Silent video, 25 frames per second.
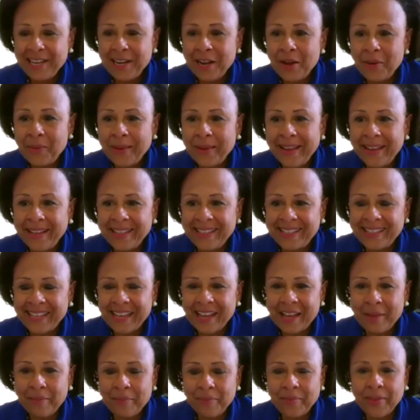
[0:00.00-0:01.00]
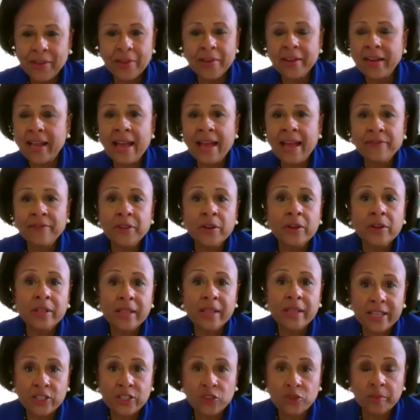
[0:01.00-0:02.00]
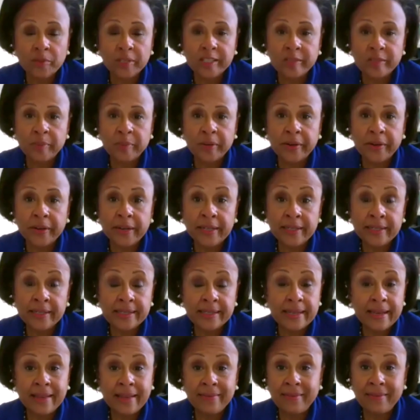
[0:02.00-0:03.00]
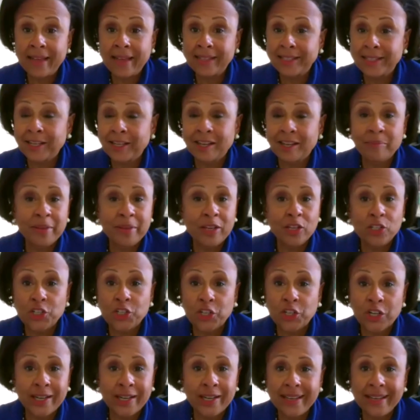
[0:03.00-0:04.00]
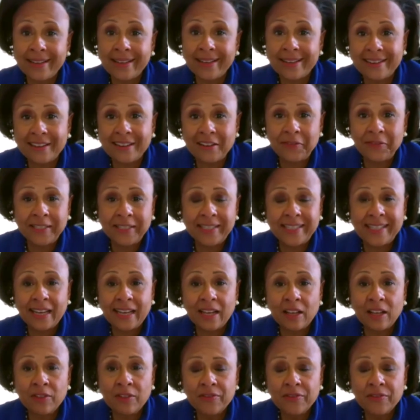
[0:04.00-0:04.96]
it's they're going to have their classroom experience, and that's going to be a journey in and of itself.